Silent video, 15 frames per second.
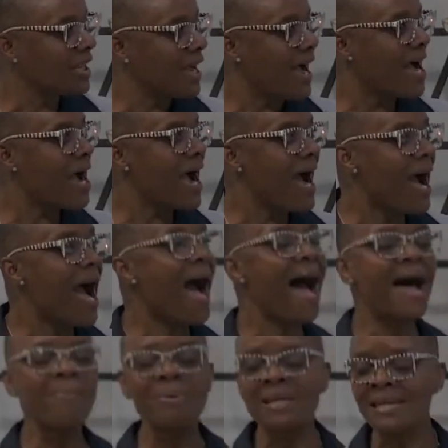
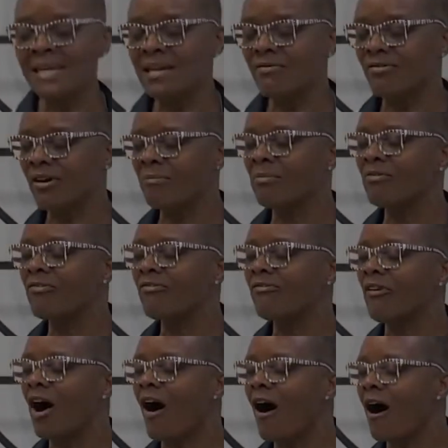I believe from
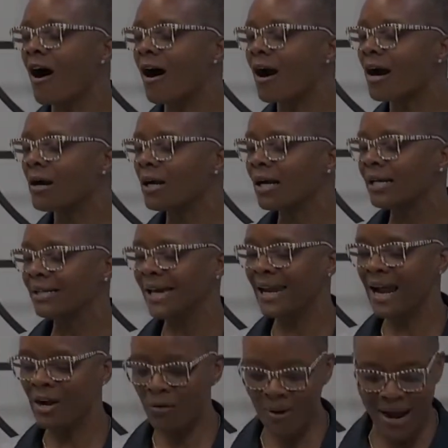afar that
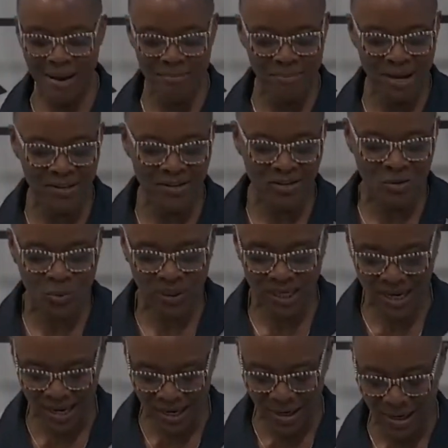our grandmothers would
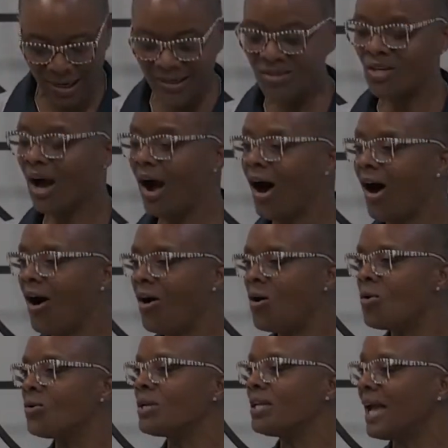hear us
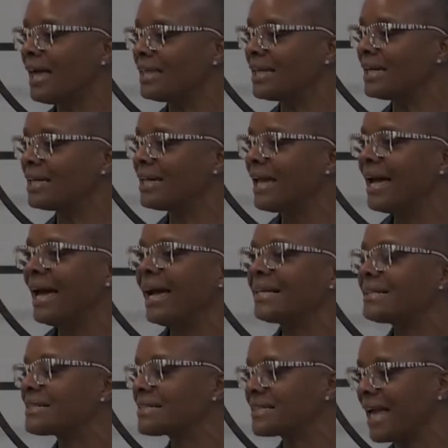all yelling at
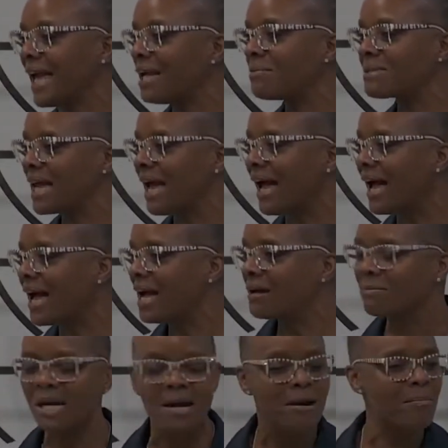the same
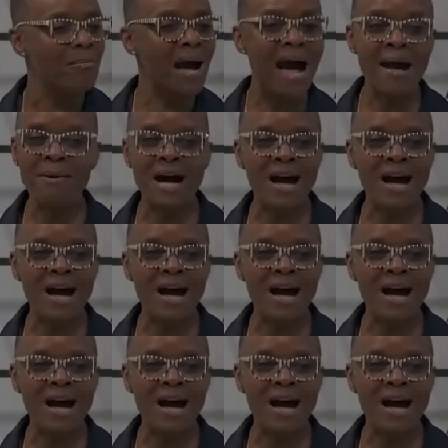time, "Mama!